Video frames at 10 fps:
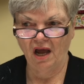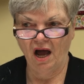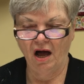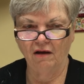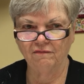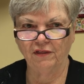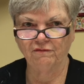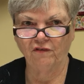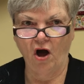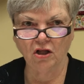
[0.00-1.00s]
of the
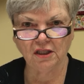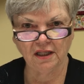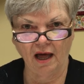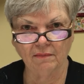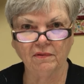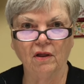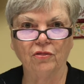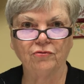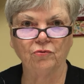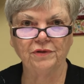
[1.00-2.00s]
Fall Club
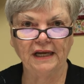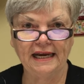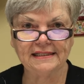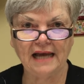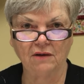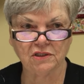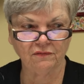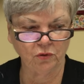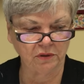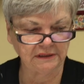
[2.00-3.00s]
through Renee's House
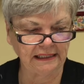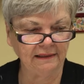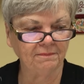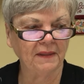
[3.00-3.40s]
of Quilting.